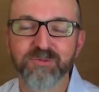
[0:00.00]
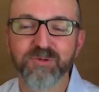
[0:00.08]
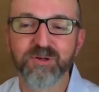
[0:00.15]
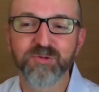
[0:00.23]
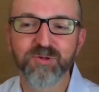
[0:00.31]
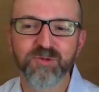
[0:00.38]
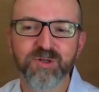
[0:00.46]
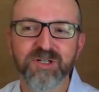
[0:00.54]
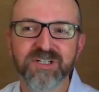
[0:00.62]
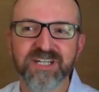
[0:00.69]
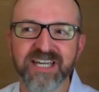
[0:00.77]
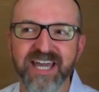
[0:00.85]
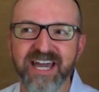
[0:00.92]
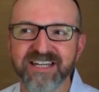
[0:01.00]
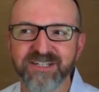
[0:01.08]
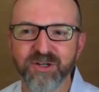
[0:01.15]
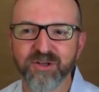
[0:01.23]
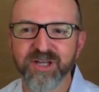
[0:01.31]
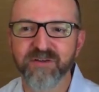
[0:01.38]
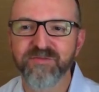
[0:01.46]
we're looking at
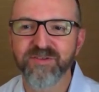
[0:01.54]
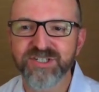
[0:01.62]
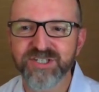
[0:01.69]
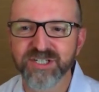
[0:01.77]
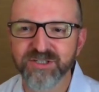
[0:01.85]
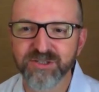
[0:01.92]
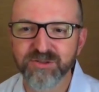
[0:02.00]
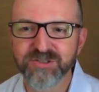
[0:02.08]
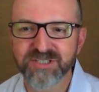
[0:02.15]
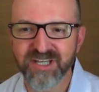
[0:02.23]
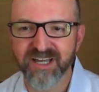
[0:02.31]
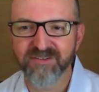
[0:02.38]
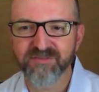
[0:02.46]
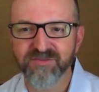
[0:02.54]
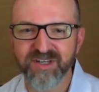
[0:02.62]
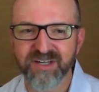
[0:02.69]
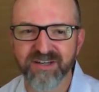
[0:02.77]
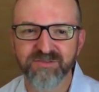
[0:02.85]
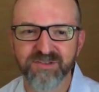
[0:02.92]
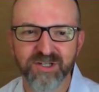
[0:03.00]
efficient use of
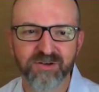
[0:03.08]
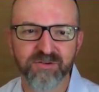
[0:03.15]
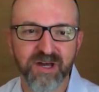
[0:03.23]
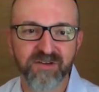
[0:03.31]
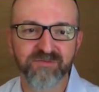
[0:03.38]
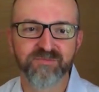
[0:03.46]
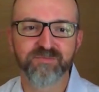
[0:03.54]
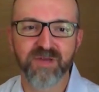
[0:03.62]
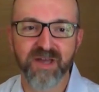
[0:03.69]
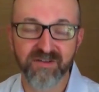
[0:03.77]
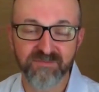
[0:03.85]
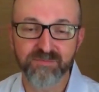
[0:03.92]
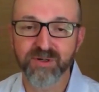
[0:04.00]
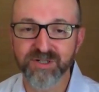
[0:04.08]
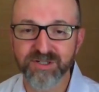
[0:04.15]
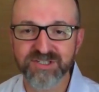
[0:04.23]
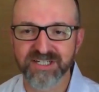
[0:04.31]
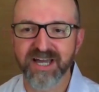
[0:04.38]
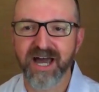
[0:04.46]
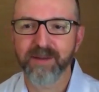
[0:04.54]
printers
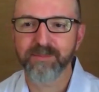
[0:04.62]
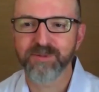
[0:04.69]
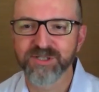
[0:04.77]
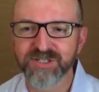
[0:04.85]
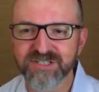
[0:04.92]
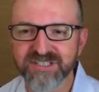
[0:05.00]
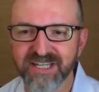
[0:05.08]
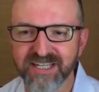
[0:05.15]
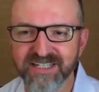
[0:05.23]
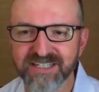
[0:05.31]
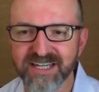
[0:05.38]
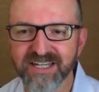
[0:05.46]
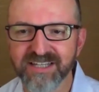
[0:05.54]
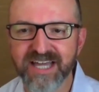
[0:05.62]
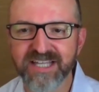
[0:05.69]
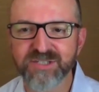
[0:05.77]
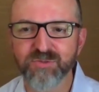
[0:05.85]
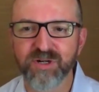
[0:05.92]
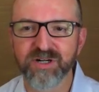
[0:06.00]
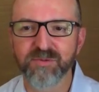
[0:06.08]
and copiers, and that's
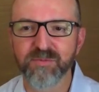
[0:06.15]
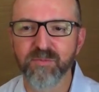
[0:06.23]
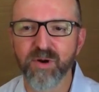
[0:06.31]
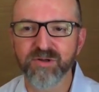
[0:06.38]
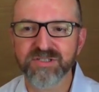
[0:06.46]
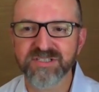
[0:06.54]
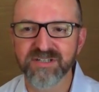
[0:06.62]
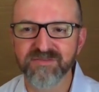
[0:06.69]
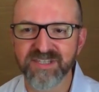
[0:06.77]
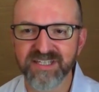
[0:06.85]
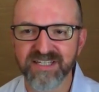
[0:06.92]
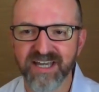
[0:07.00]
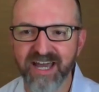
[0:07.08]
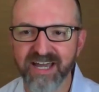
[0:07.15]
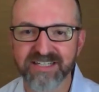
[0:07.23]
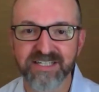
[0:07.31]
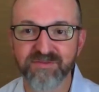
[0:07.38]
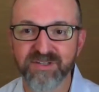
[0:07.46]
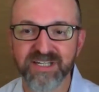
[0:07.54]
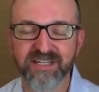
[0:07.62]
where most of the
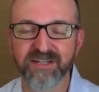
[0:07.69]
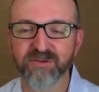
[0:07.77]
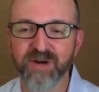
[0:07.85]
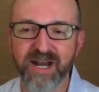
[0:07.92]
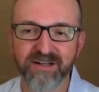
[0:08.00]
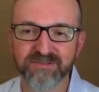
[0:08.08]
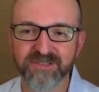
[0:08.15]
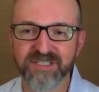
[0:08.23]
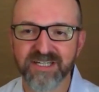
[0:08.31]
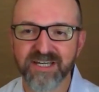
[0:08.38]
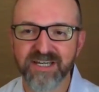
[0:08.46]
activity around